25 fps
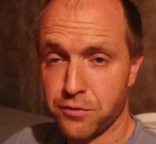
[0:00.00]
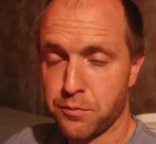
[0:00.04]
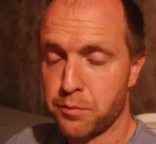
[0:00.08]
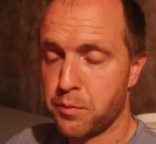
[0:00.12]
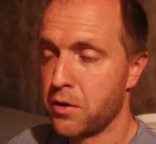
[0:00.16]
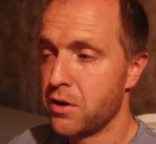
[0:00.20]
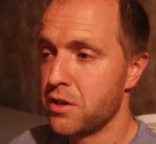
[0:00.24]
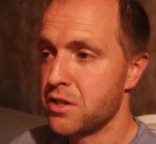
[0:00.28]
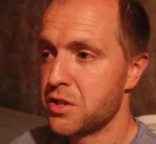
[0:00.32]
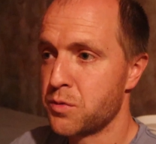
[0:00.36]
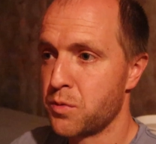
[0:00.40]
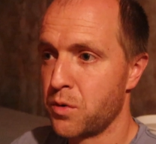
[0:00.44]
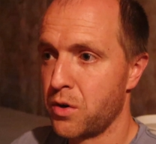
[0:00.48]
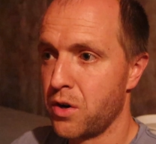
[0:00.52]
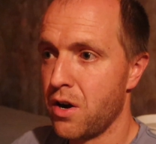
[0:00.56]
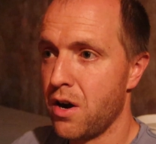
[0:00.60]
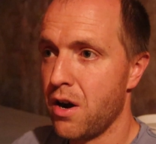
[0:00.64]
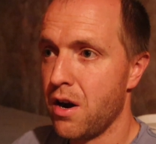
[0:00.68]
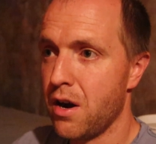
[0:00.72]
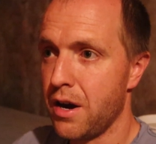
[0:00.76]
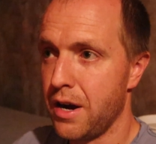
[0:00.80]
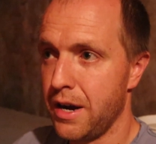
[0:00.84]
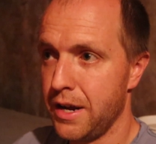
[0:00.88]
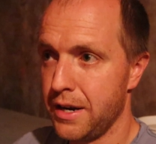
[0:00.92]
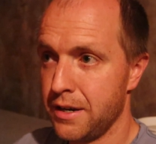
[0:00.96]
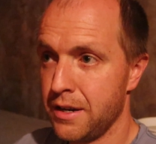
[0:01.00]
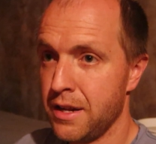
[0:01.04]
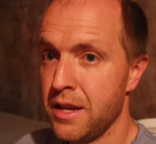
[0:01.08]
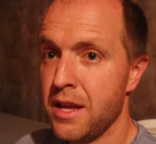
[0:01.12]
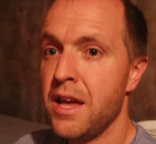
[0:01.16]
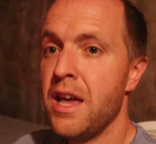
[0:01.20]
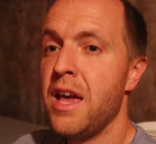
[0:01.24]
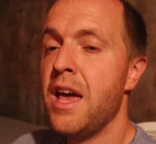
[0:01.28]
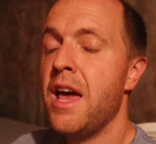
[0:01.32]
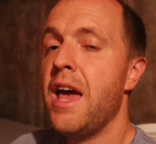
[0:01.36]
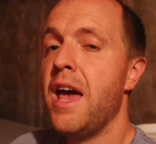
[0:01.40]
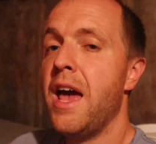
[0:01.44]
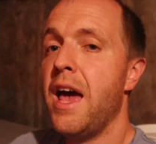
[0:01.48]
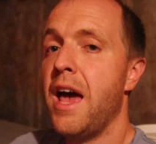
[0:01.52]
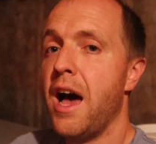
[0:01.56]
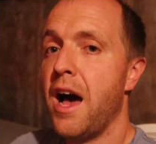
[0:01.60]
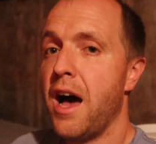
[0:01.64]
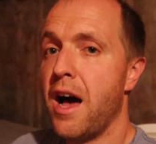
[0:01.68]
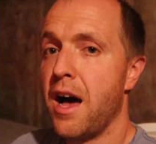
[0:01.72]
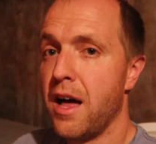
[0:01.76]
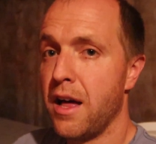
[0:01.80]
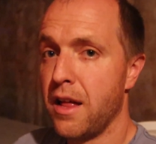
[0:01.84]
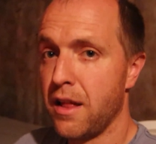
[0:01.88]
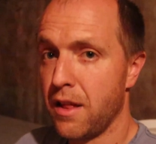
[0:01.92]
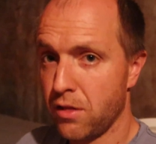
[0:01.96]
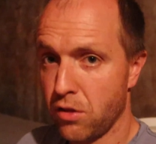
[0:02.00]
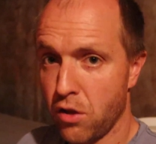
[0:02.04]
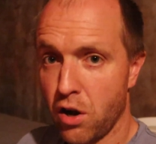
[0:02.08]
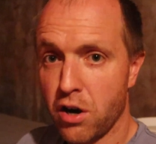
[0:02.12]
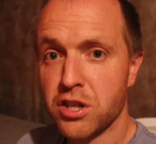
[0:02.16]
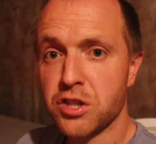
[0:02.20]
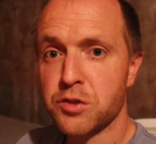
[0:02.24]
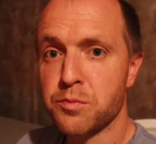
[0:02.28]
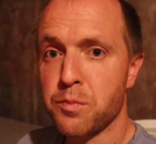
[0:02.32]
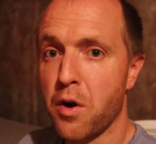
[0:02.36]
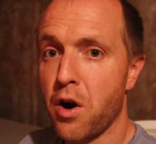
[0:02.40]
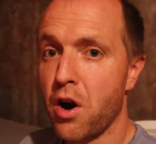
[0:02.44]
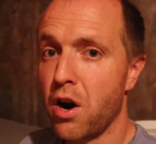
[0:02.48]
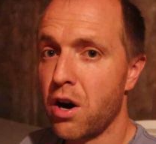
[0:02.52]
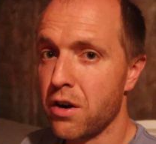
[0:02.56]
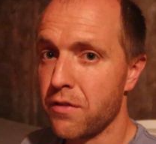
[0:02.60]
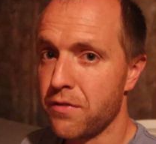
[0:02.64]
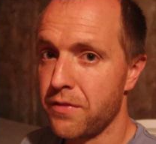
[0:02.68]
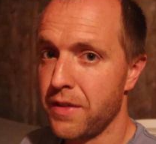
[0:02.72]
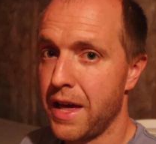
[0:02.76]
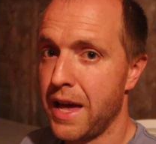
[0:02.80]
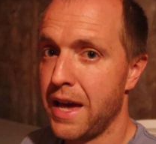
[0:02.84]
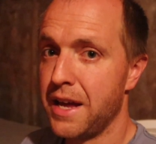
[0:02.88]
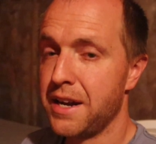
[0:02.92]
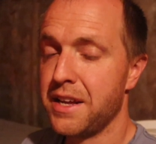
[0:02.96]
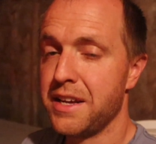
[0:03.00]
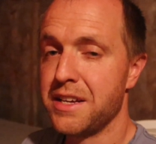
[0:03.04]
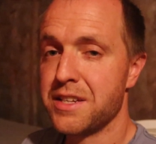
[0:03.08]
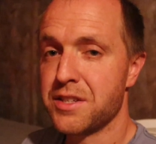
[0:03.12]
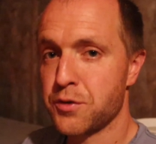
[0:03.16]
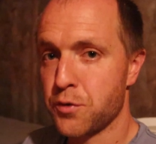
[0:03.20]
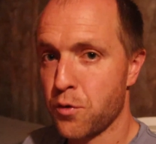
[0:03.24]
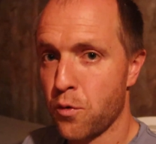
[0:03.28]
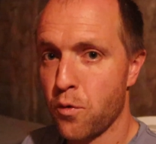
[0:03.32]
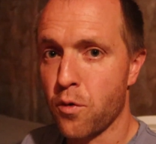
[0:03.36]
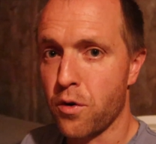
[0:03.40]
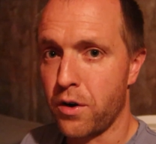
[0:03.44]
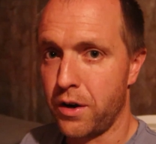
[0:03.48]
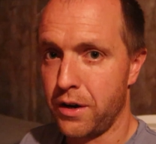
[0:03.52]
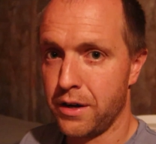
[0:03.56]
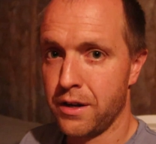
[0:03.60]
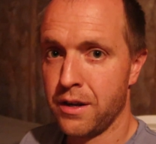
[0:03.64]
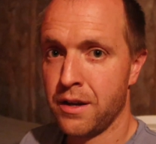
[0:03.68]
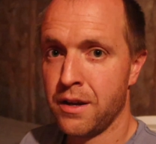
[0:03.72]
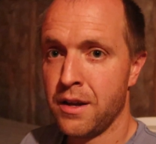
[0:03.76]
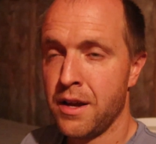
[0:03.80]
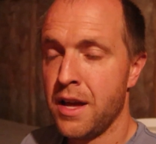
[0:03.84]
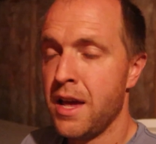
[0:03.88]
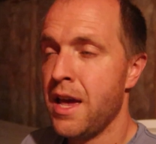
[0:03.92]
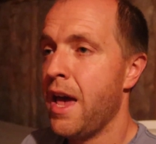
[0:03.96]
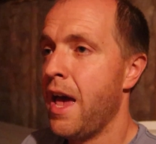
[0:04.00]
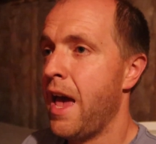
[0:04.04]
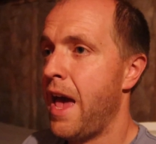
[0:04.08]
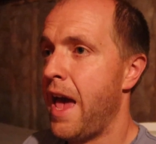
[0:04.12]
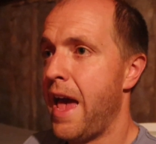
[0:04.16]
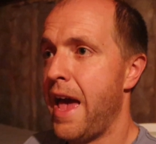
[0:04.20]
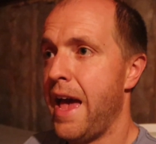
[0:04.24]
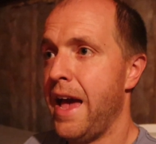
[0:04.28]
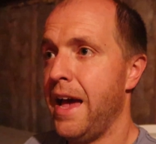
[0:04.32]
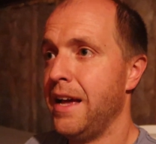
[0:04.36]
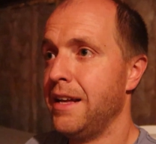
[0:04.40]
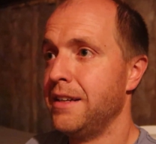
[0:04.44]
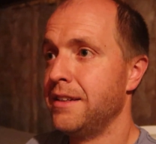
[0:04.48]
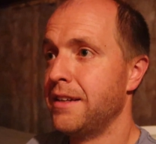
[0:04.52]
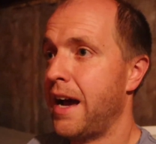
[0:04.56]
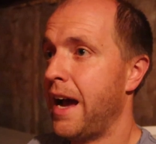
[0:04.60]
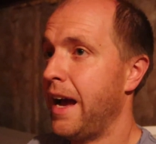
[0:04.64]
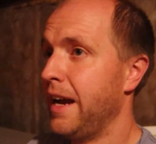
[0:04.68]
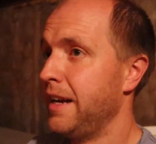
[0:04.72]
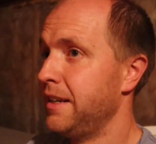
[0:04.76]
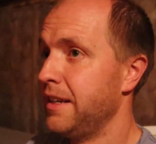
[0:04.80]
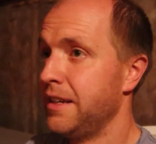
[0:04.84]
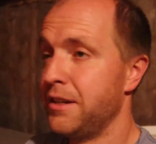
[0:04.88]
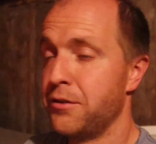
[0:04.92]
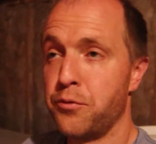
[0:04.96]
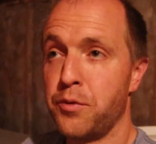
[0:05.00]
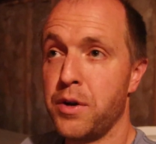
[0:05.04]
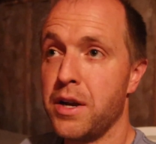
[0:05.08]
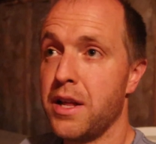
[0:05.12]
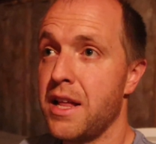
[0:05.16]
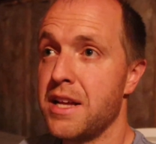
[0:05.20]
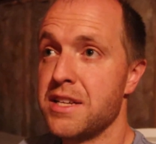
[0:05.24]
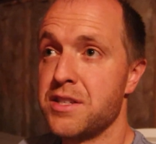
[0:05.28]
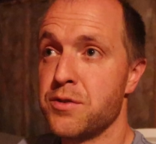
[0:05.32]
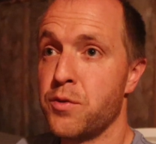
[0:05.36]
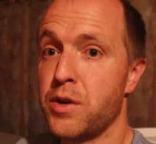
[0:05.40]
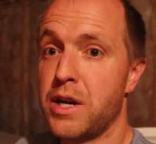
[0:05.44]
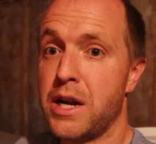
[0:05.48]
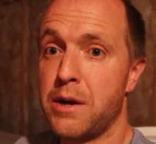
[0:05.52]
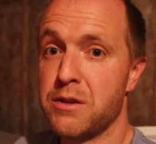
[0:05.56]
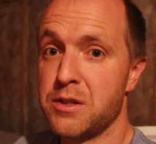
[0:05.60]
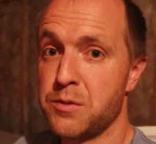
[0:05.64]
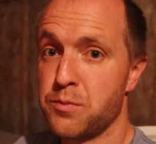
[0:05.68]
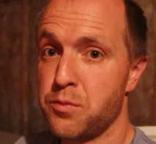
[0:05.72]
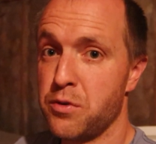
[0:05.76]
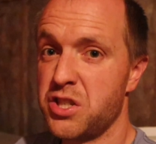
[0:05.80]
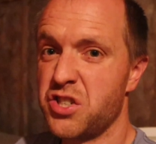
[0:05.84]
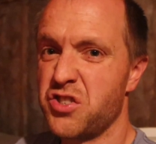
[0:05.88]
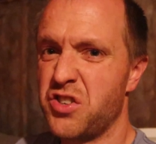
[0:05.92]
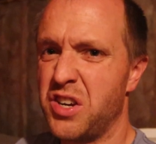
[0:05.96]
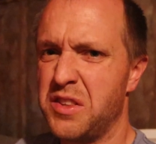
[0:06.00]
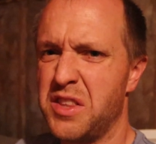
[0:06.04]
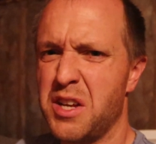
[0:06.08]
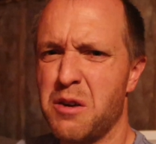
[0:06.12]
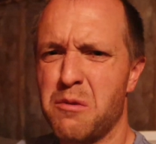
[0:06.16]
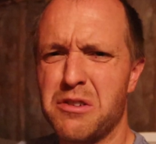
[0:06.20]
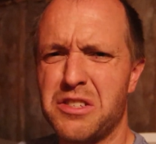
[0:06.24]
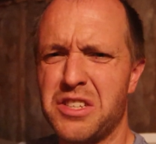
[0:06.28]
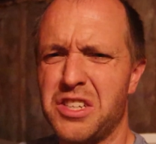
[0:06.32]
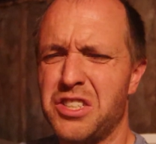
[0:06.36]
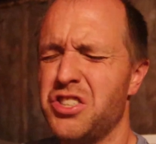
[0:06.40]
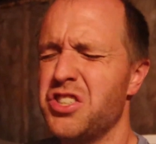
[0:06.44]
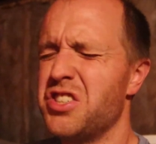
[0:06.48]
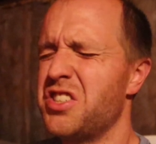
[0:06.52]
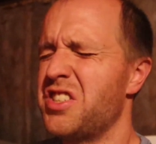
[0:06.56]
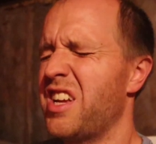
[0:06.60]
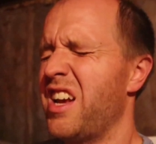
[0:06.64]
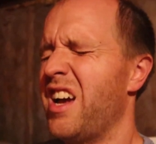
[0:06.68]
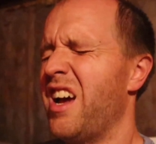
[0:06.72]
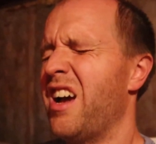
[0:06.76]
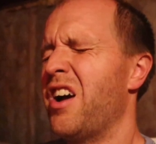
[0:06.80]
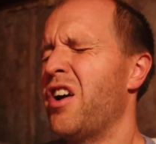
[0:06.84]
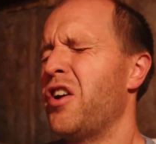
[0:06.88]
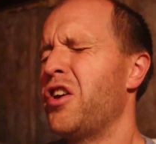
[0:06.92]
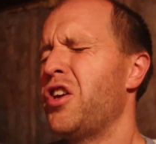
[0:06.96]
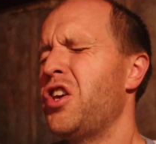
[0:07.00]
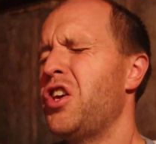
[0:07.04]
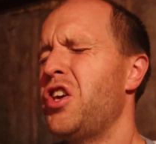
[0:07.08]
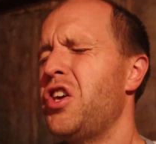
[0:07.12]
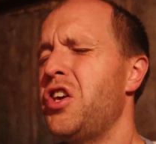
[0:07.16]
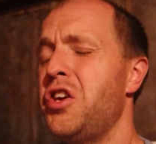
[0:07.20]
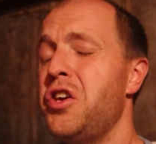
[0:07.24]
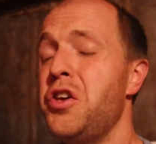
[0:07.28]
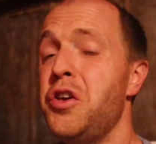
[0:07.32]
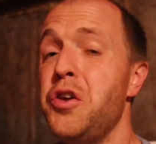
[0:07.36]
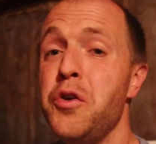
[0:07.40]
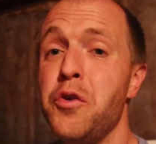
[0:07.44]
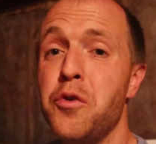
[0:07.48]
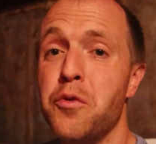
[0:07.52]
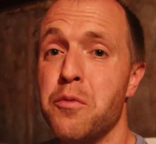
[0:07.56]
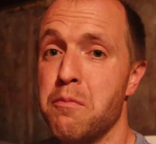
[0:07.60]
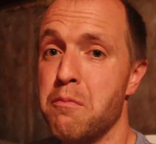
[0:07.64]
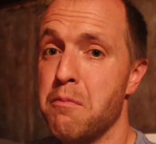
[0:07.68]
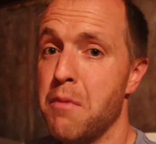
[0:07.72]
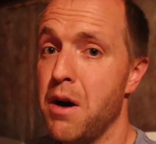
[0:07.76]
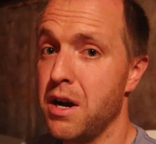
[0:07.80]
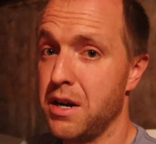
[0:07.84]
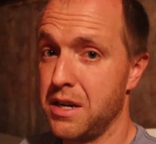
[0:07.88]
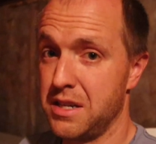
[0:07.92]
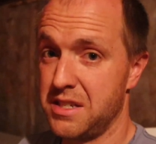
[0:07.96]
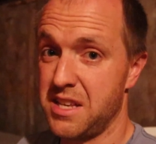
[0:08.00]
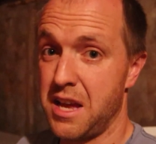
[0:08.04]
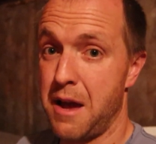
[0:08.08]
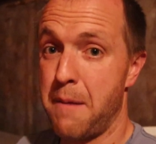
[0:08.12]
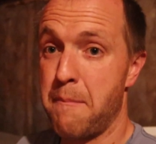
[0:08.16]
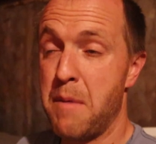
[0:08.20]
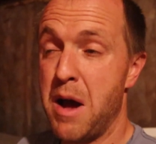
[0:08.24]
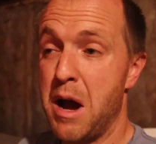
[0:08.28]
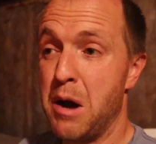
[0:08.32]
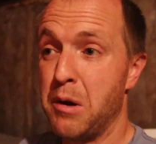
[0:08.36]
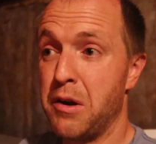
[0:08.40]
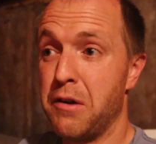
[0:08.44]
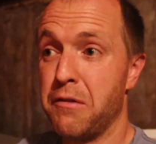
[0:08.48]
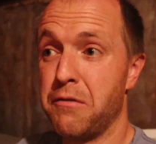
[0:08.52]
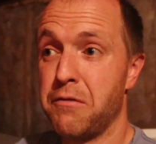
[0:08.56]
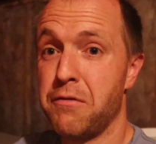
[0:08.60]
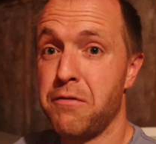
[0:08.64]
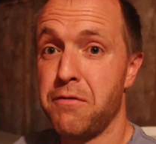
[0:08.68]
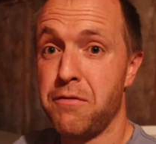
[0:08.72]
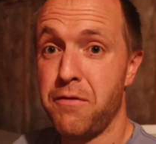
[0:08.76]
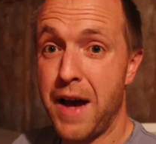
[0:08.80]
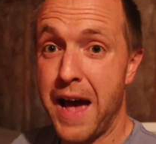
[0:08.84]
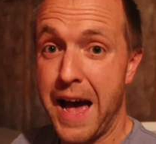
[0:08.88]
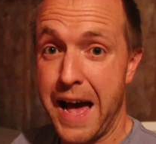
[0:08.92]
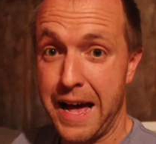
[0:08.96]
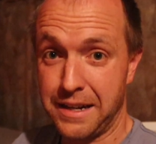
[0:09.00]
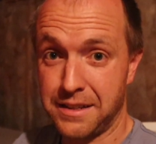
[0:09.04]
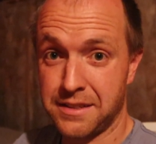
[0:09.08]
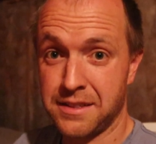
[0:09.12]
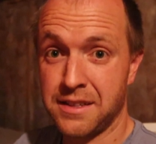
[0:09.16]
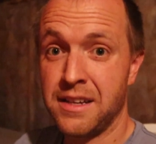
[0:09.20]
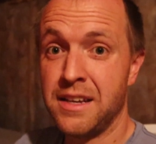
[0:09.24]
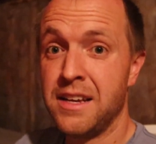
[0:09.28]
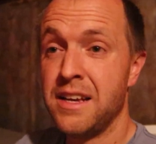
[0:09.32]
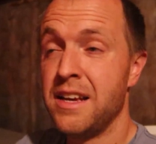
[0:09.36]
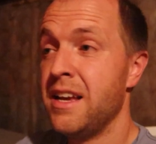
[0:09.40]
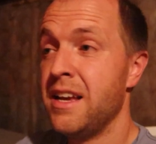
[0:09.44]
of birds were on, a large part of that is corn. And I didn't realize when I was butchering, there was just a humongous amount of fat